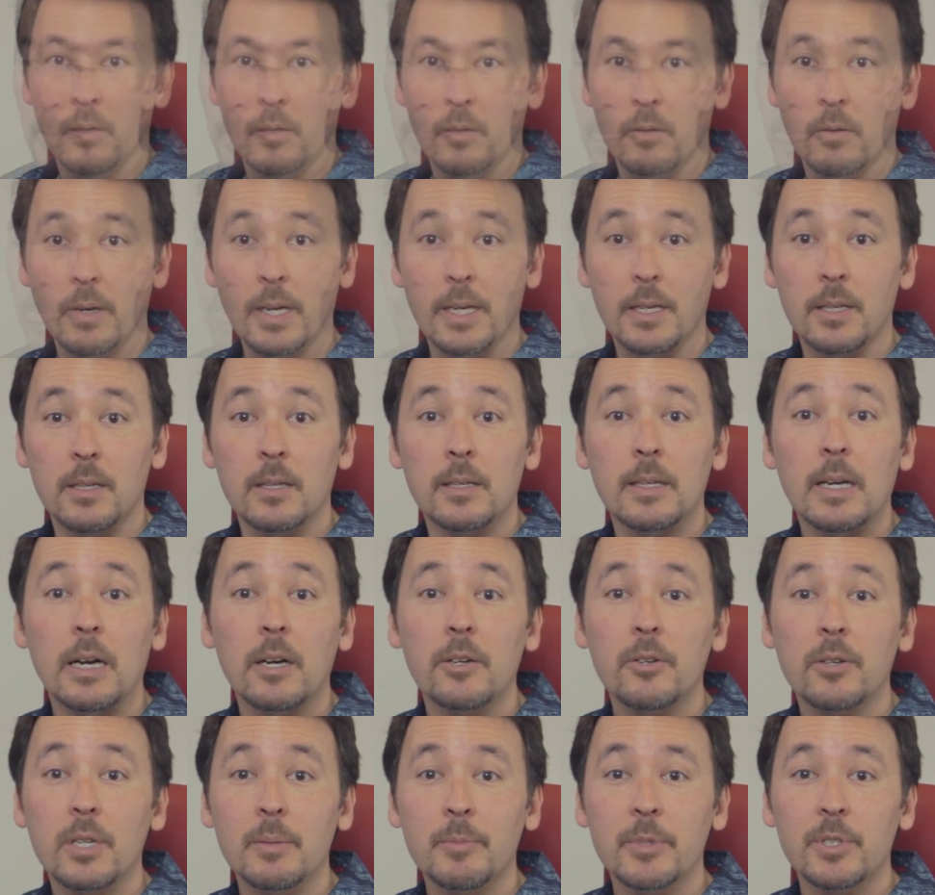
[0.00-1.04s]
Great,
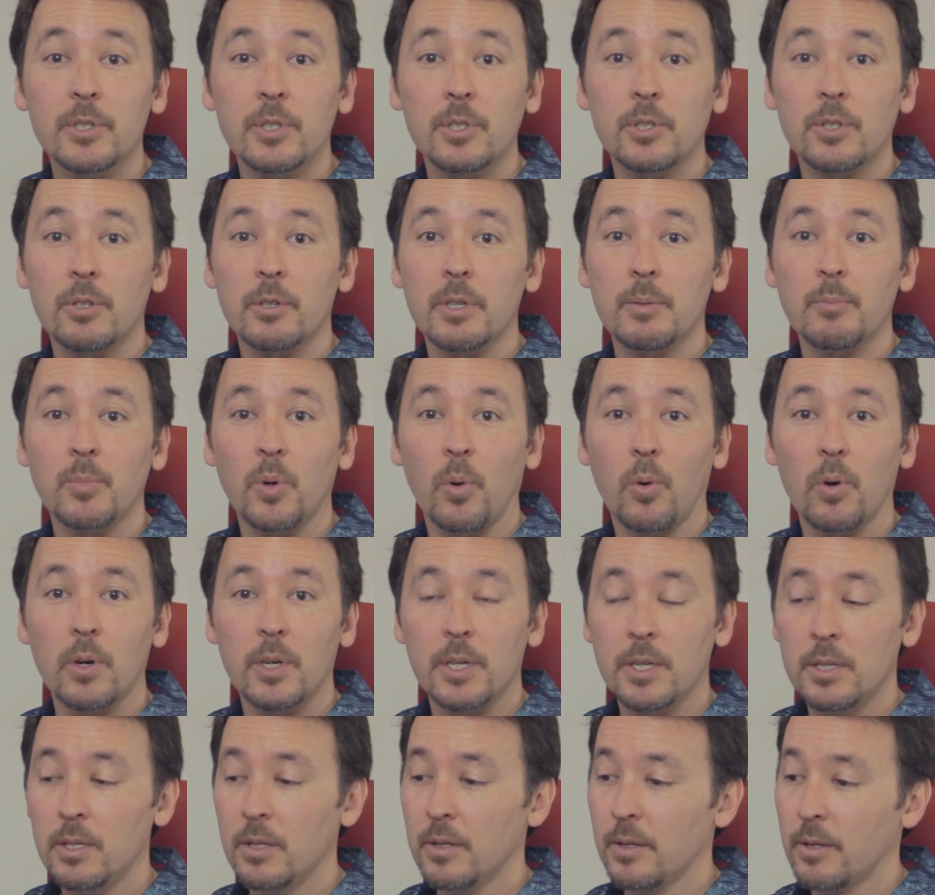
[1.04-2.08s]
now your images are
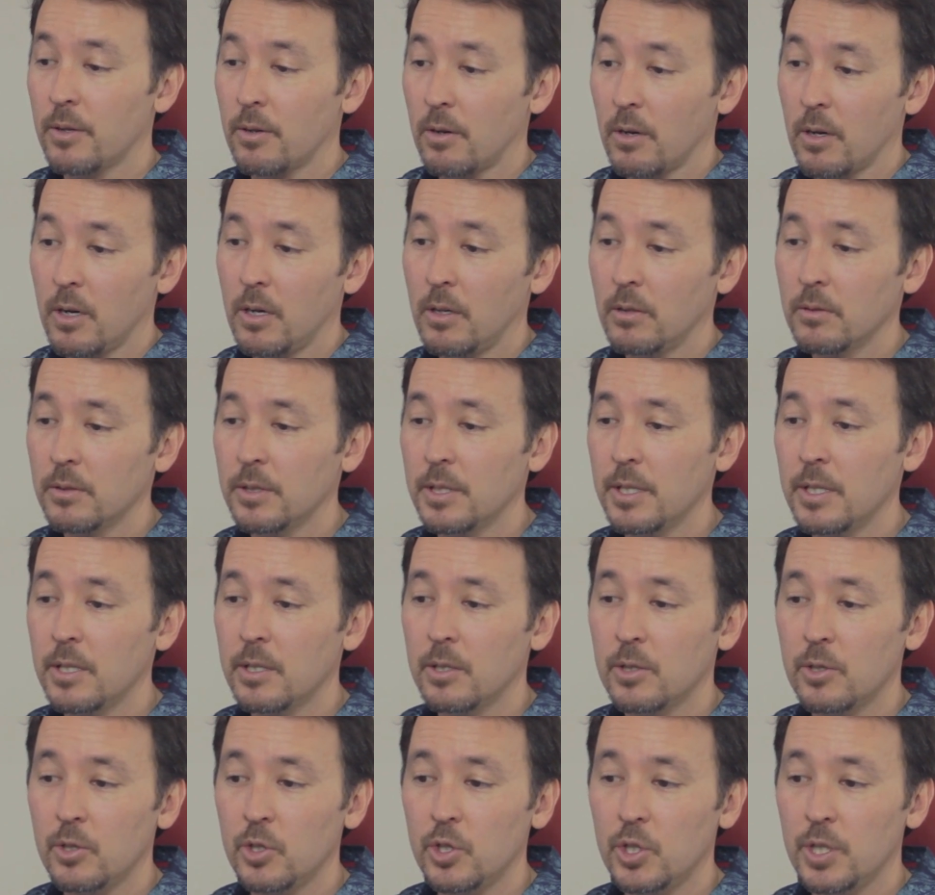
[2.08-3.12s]
imported. They're all
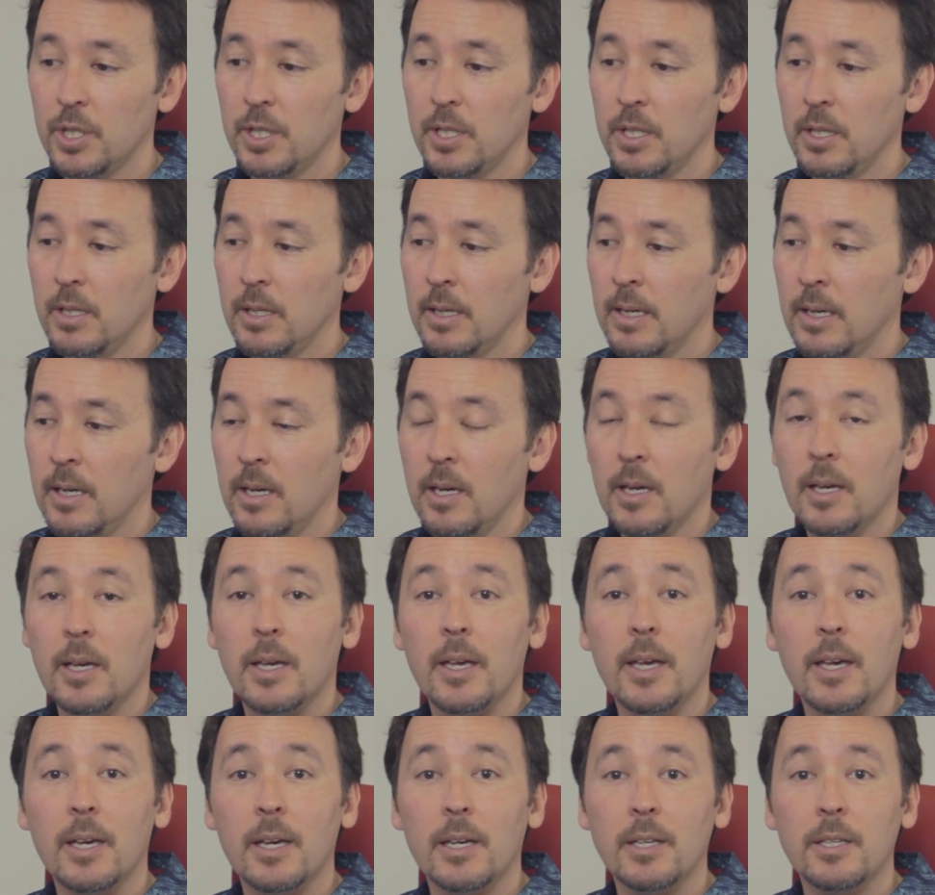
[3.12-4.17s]
DNG.
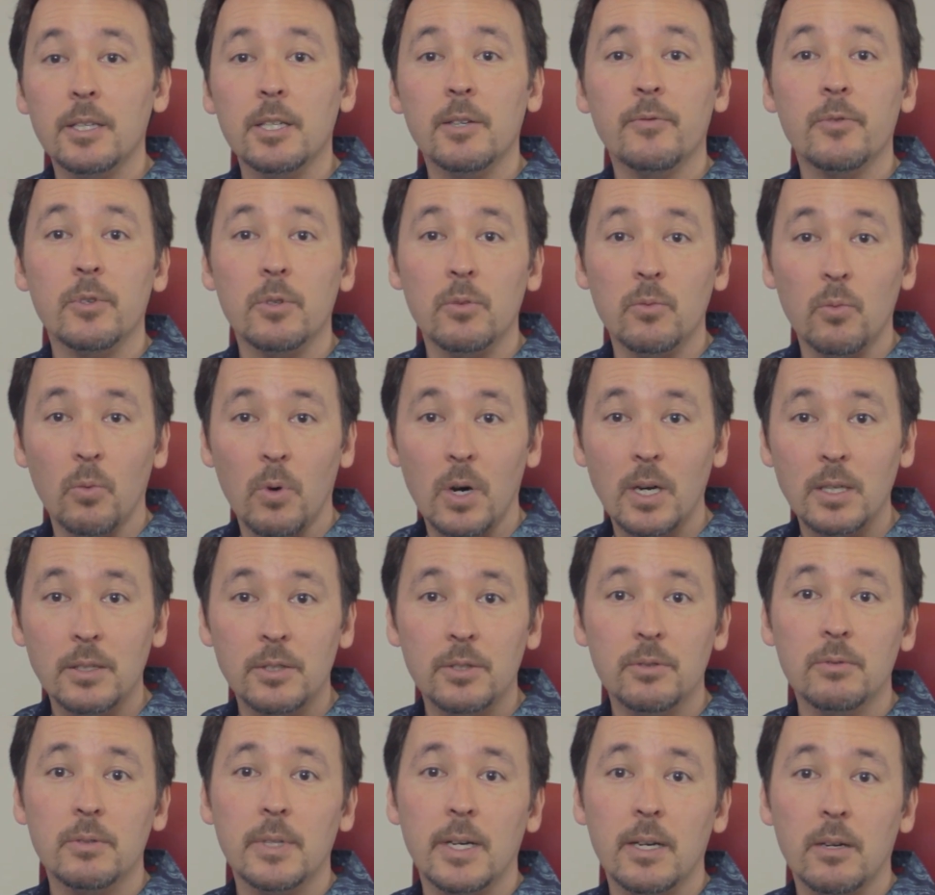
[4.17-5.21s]
And if you
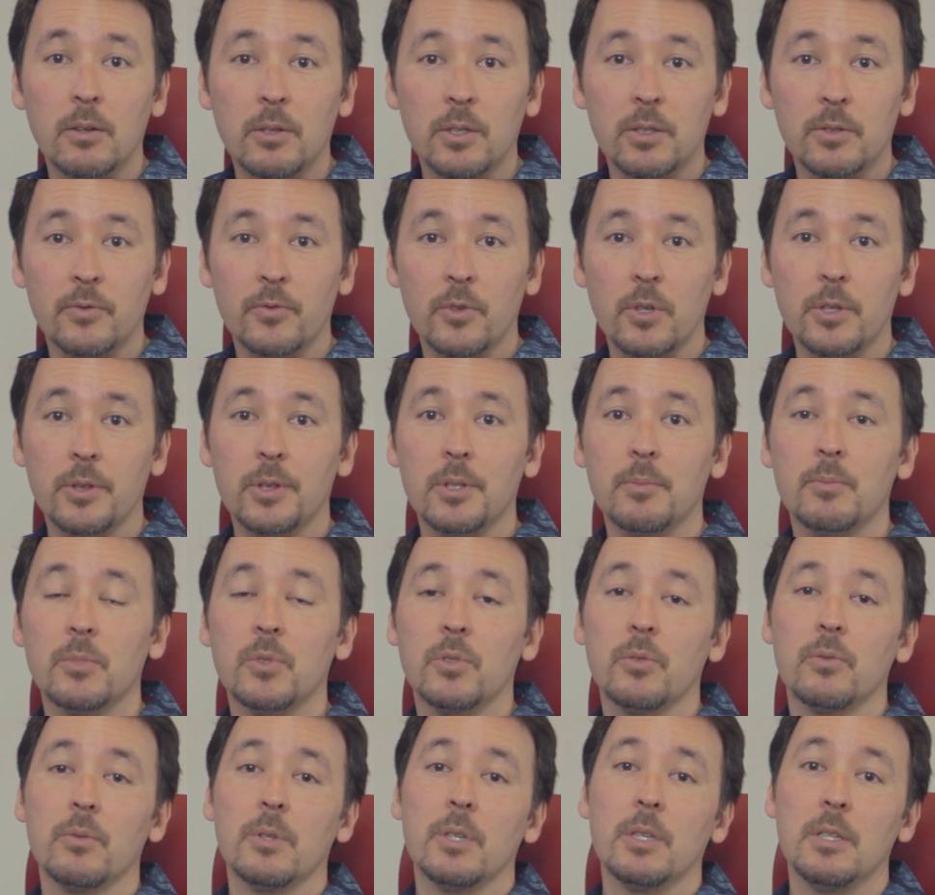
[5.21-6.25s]
want to now convert
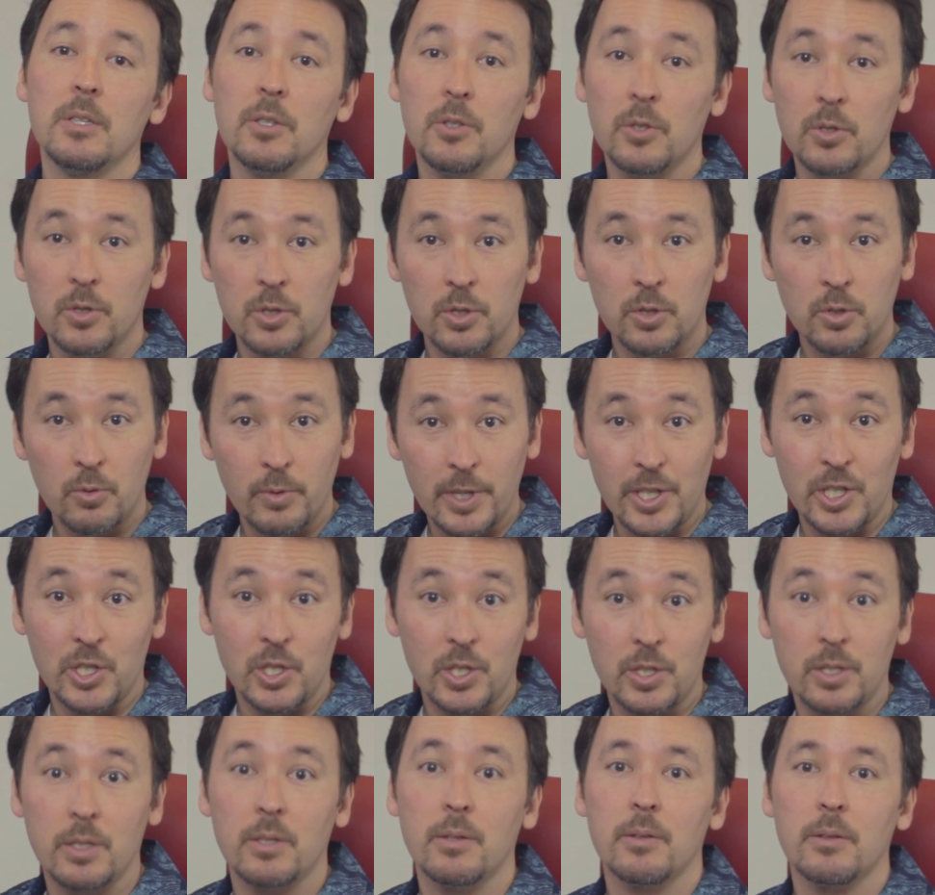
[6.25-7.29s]
them to the
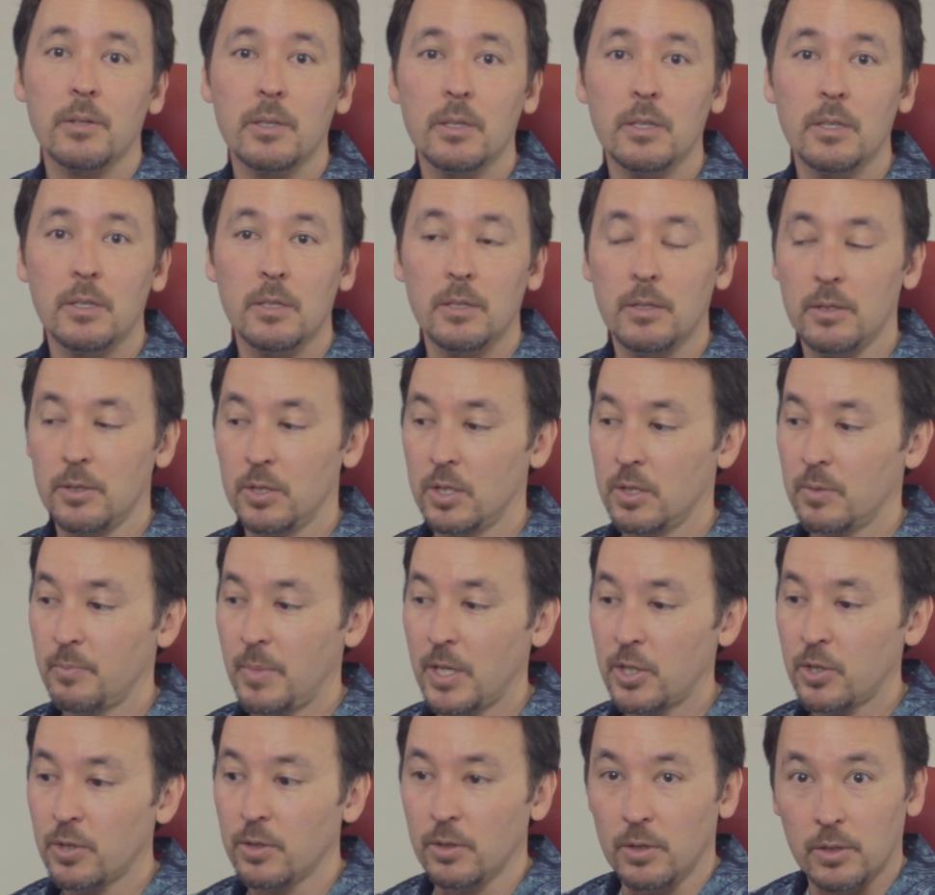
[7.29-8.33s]
squished, the
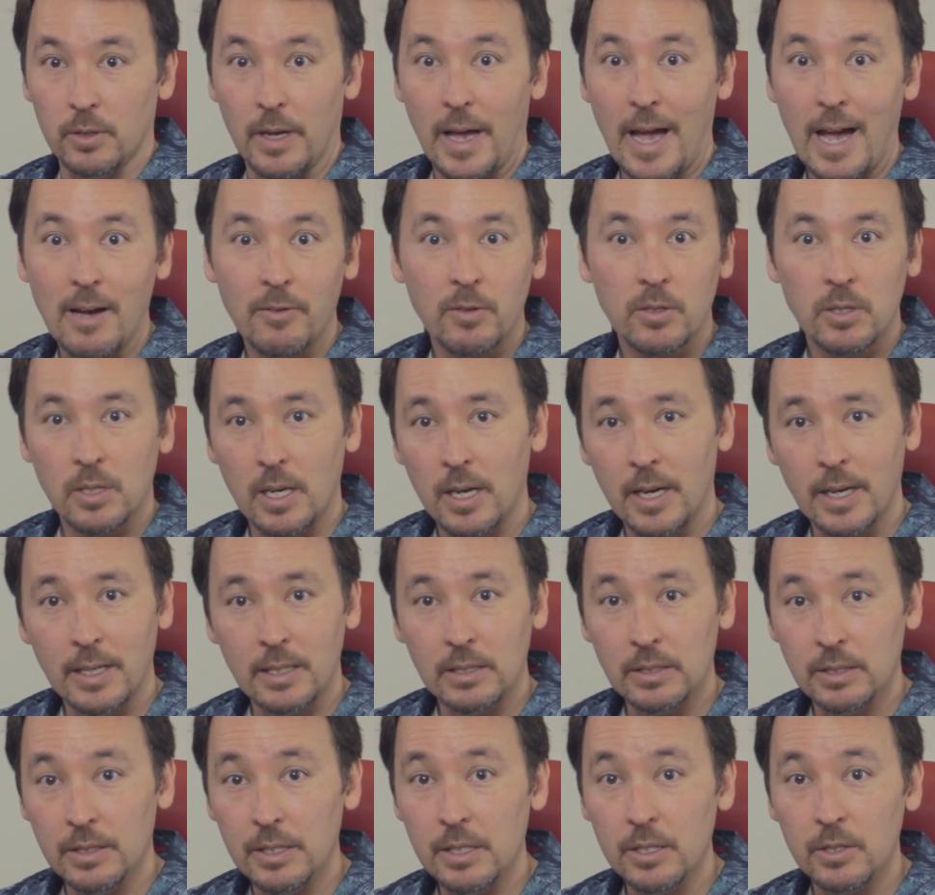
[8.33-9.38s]
special
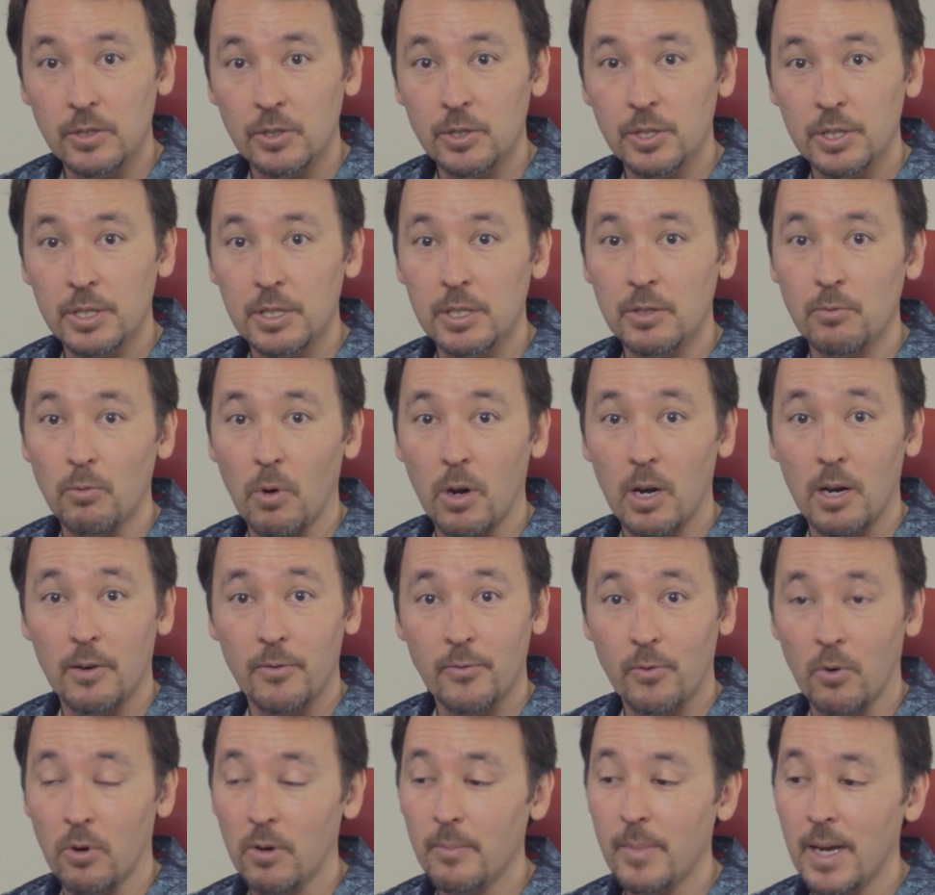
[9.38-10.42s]
half-size DNG
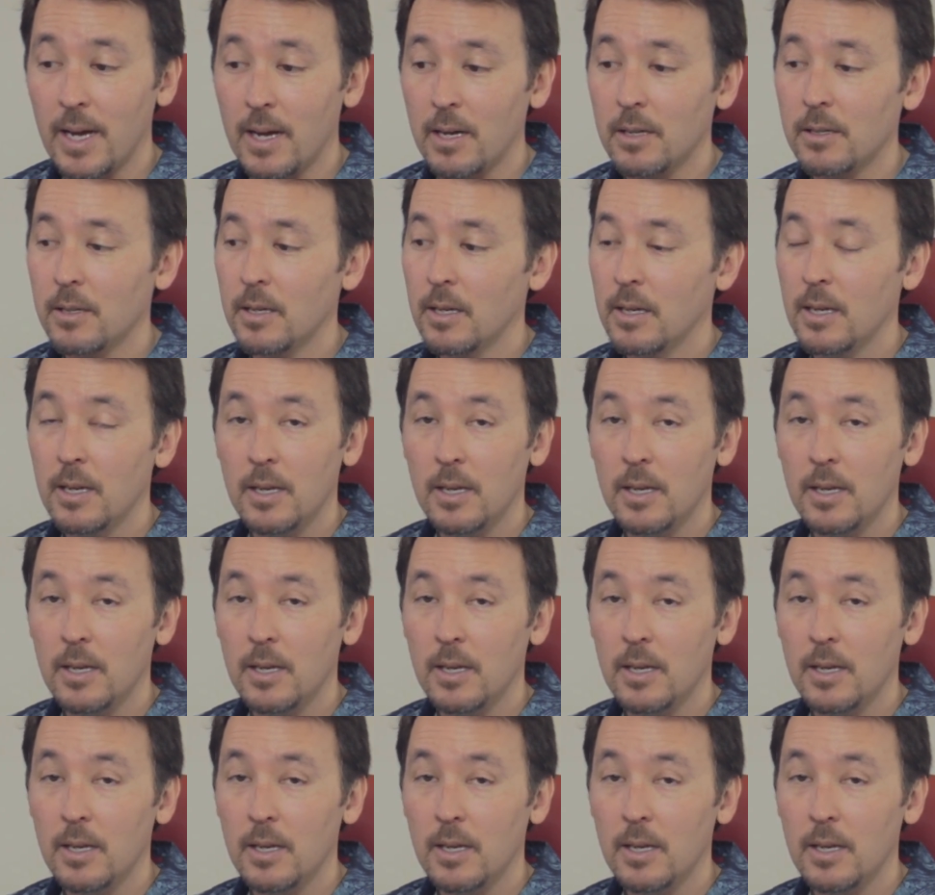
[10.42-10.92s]
RAW format,